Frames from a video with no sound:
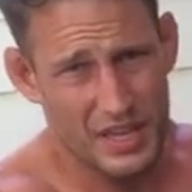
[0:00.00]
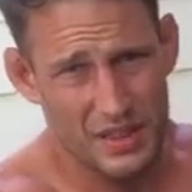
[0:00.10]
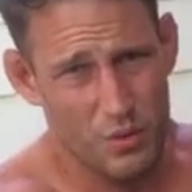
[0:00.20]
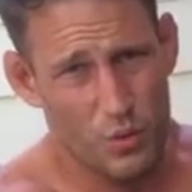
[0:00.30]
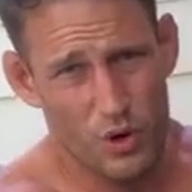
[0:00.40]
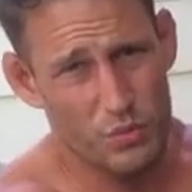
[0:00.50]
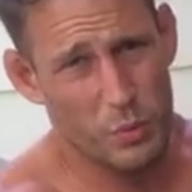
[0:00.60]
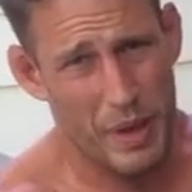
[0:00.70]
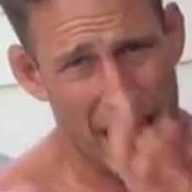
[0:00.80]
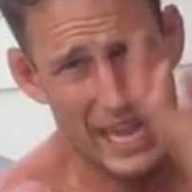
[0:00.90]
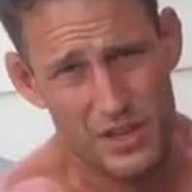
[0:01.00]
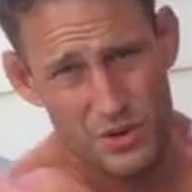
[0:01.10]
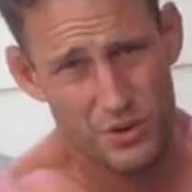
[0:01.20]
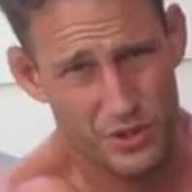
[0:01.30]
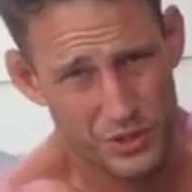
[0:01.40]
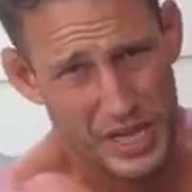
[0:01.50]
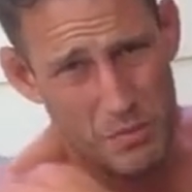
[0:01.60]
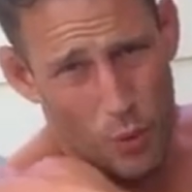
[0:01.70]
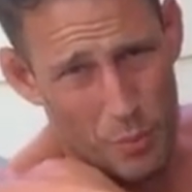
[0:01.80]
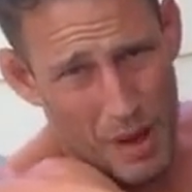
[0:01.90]
The world will pay you. You'll get
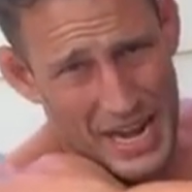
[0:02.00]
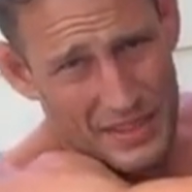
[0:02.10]
more money.